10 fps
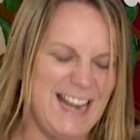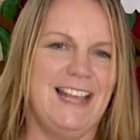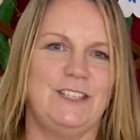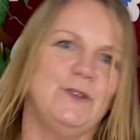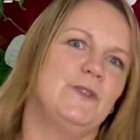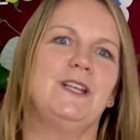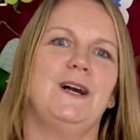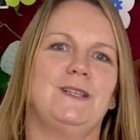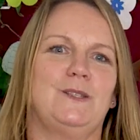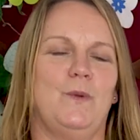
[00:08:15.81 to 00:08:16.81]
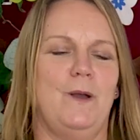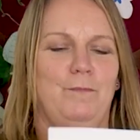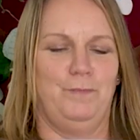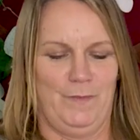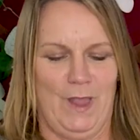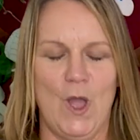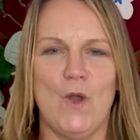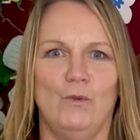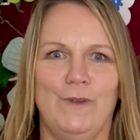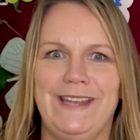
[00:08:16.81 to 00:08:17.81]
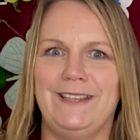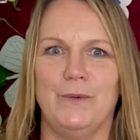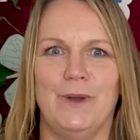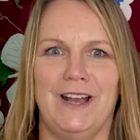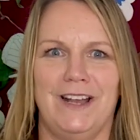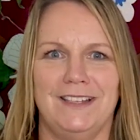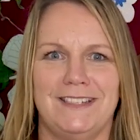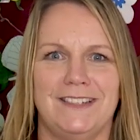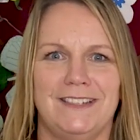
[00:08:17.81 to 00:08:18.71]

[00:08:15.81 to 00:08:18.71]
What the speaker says: Let's do the last one. Read the word.